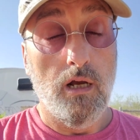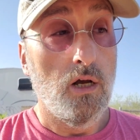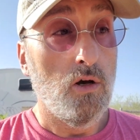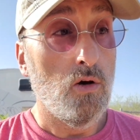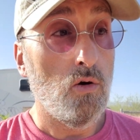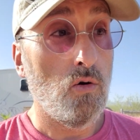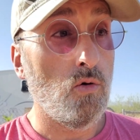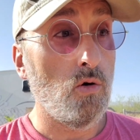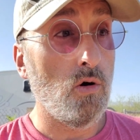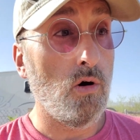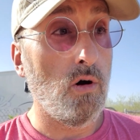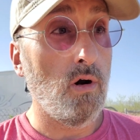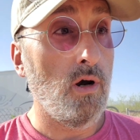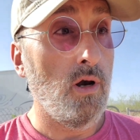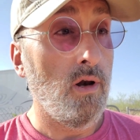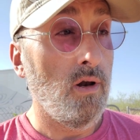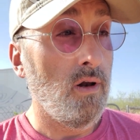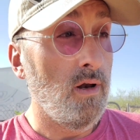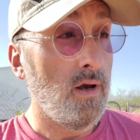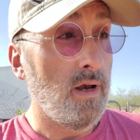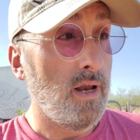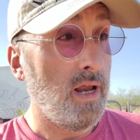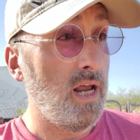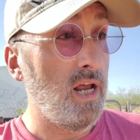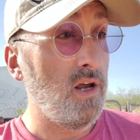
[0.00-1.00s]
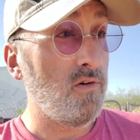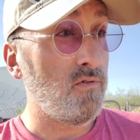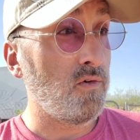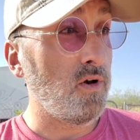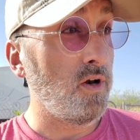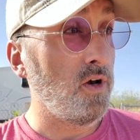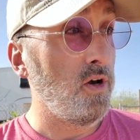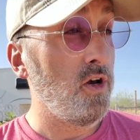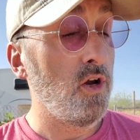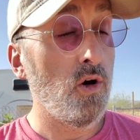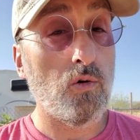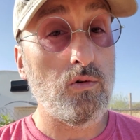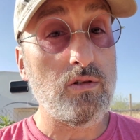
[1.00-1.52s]
or have
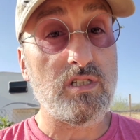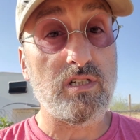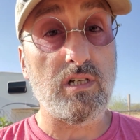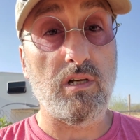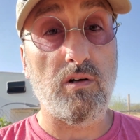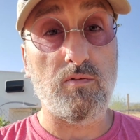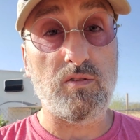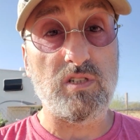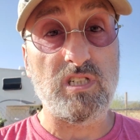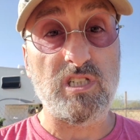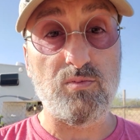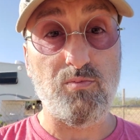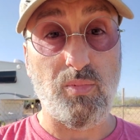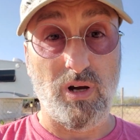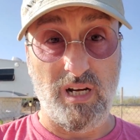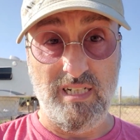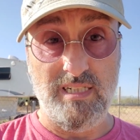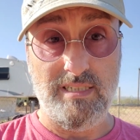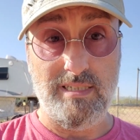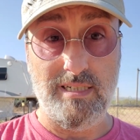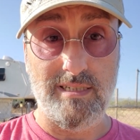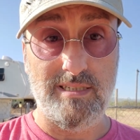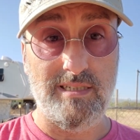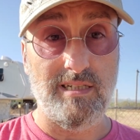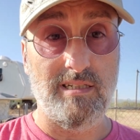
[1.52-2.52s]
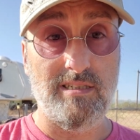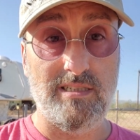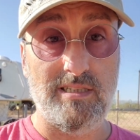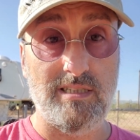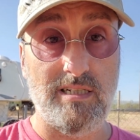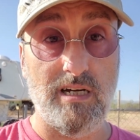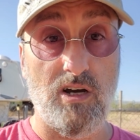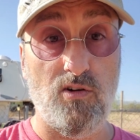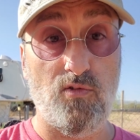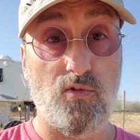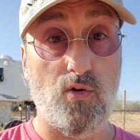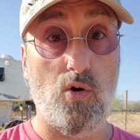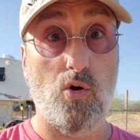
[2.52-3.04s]
notes of spices and stuff.